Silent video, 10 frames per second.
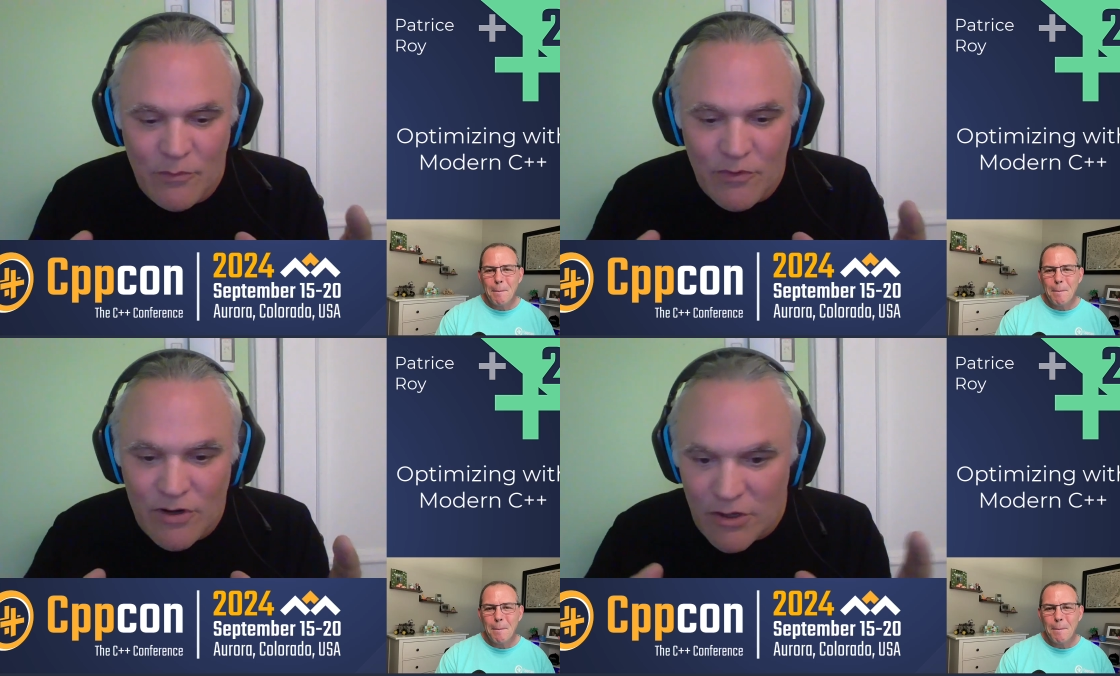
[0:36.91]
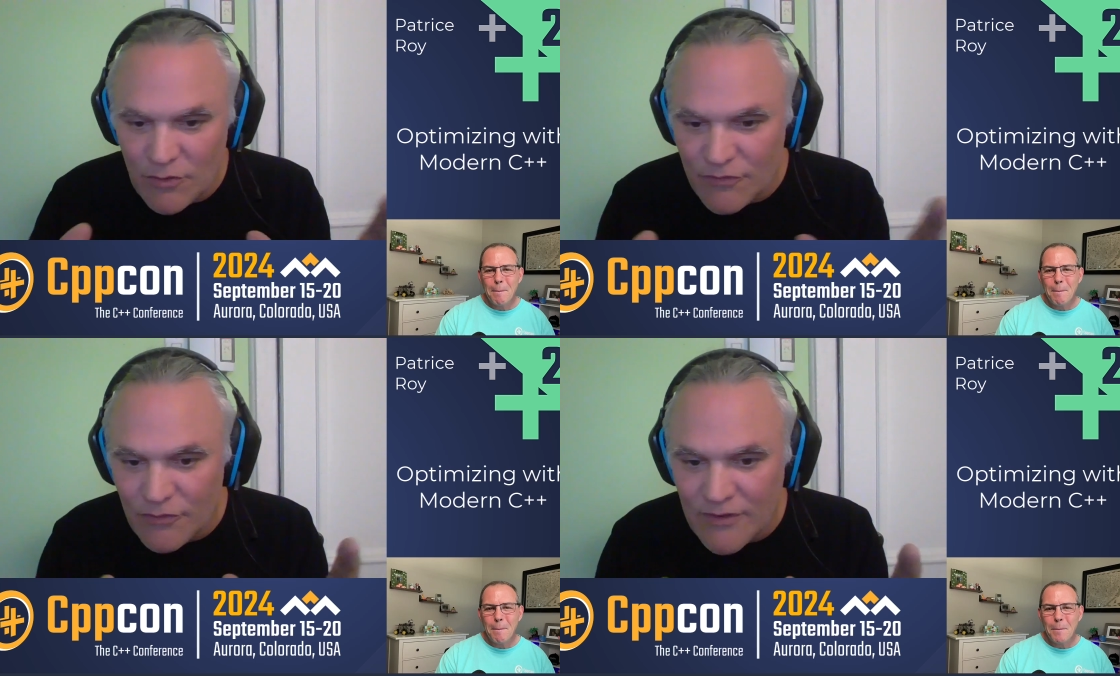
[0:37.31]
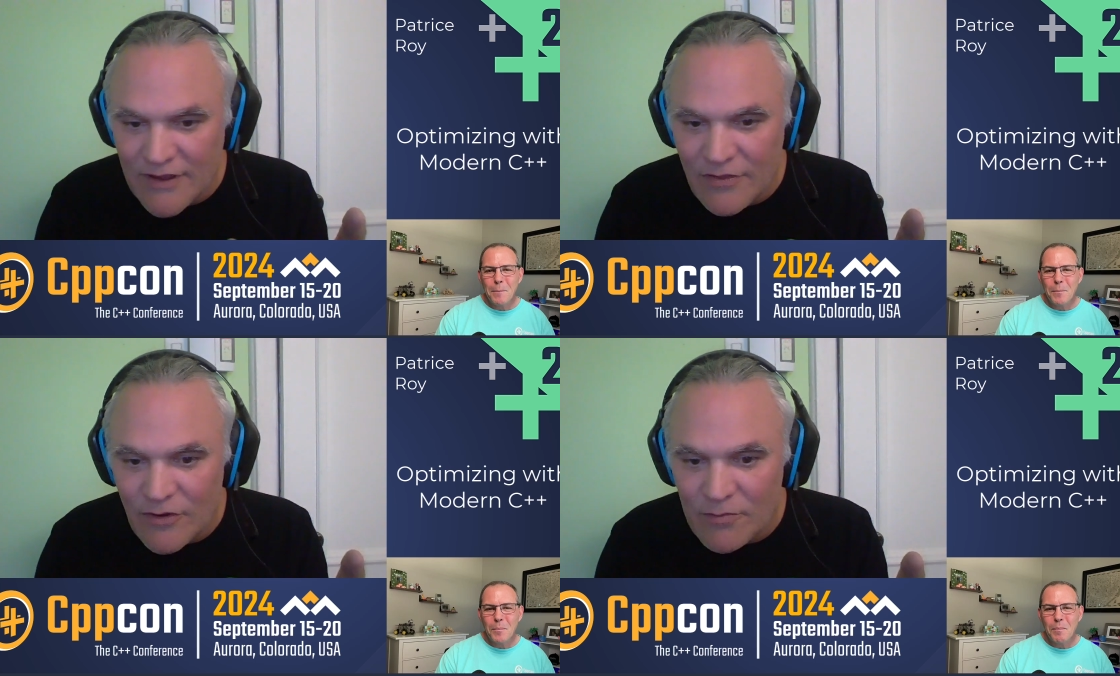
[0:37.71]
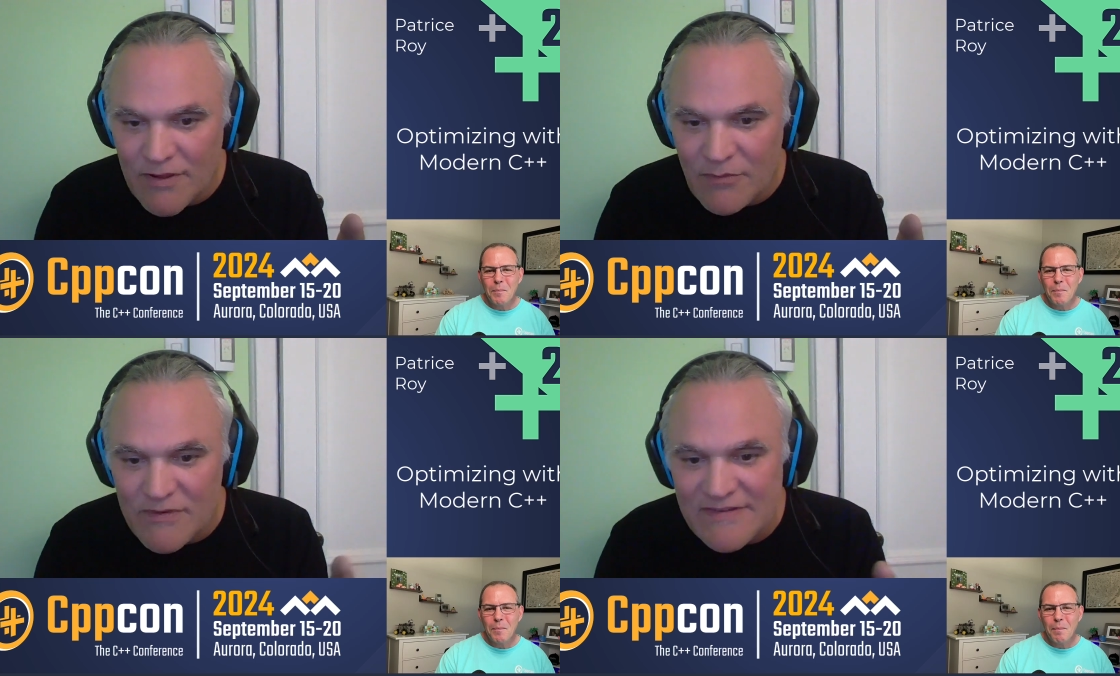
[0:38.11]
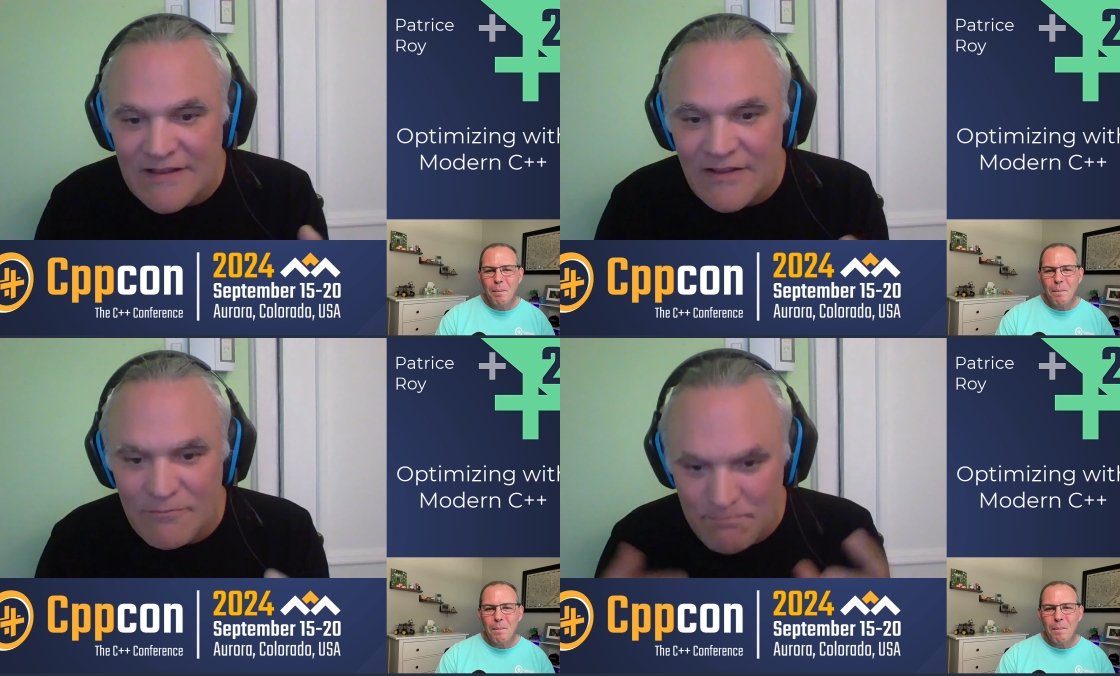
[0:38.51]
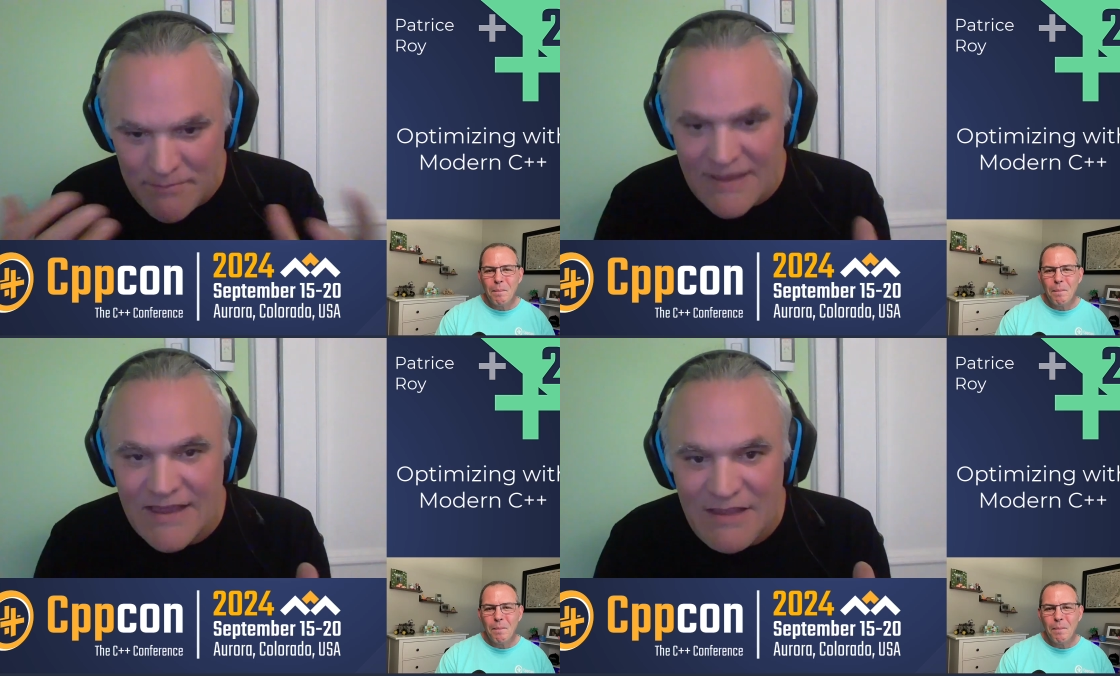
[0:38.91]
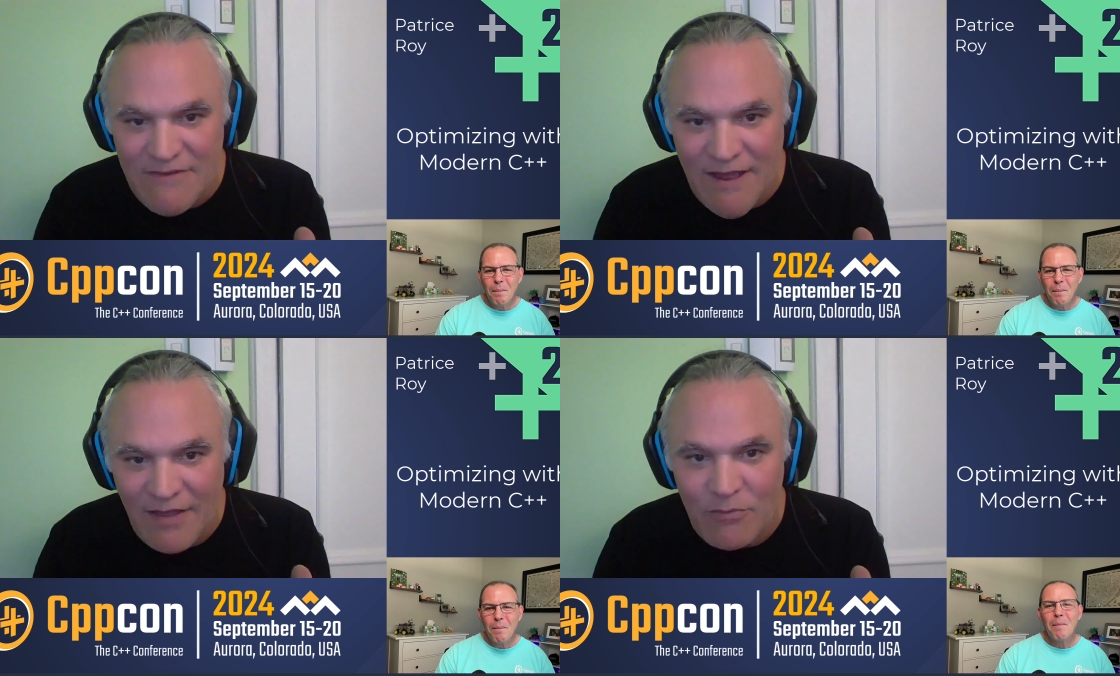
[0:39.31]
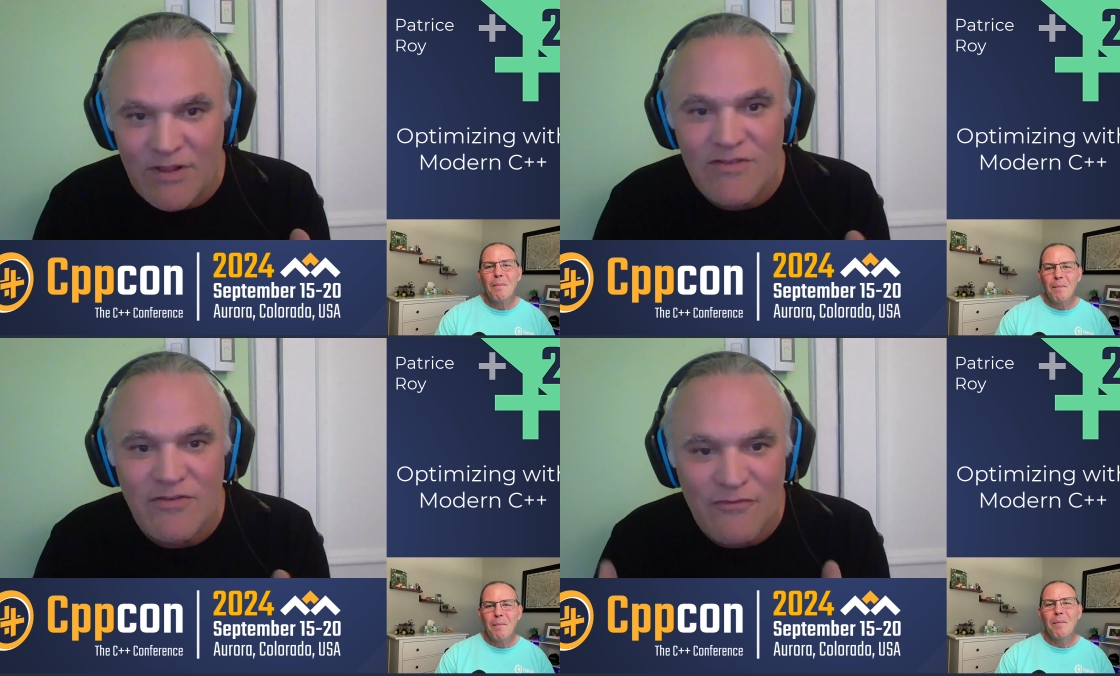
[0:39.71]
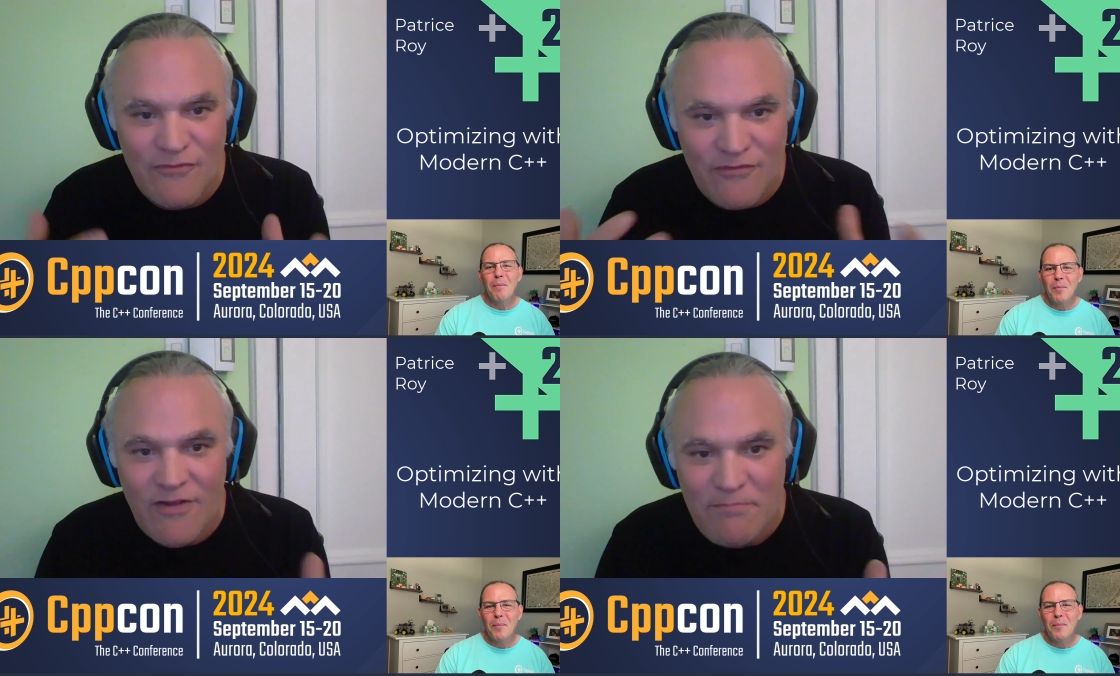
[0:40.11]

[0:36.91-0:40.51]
Speaker 1: were closer together, but it was still a big event, lots of fun